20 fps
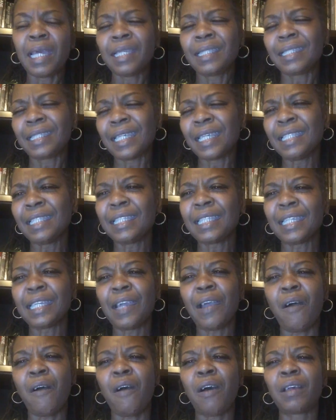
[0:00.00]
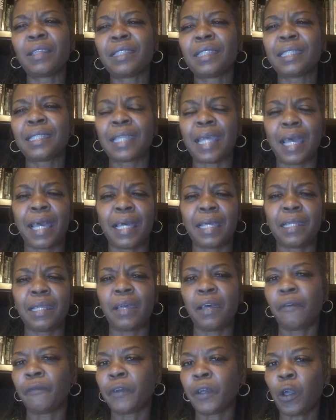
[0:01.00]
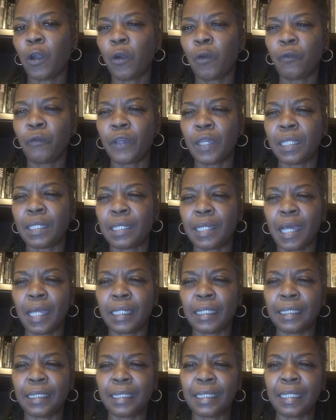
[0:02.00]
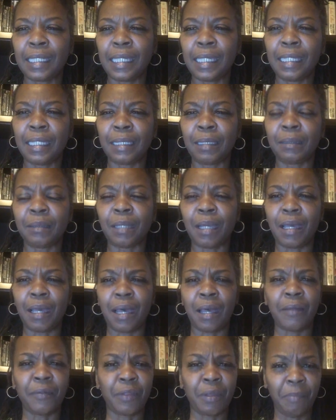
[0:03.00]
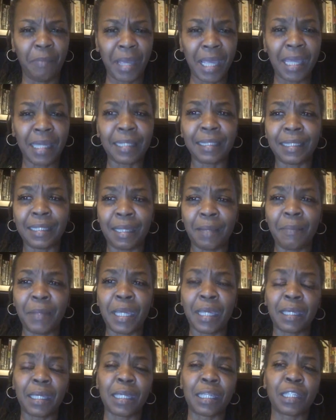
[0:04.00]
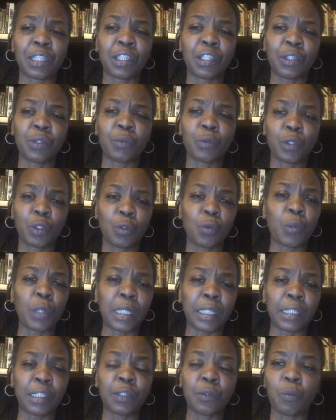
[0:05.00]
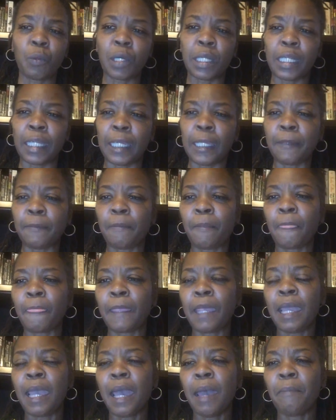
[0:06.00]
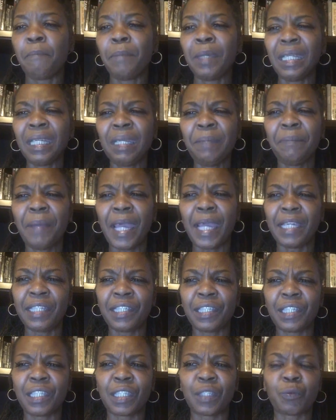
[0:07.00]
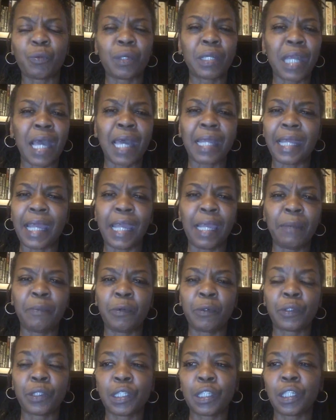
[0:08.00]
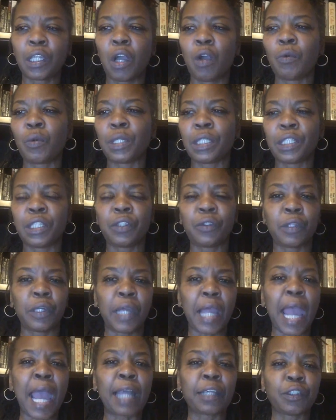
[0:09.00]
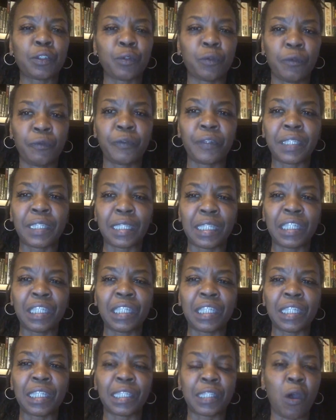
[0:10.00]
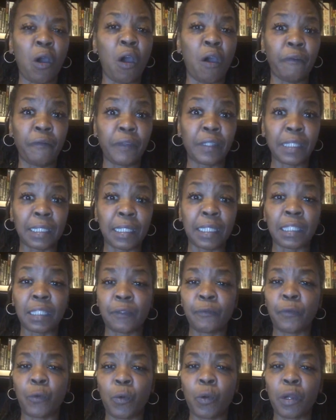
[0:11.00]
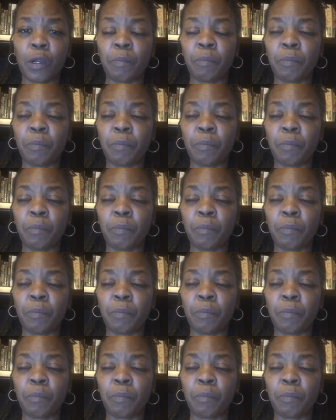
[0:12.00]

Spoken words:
Since the onset of COVID 19, the pandemic in 2020, many patients were not able to go into their actual physician's offices for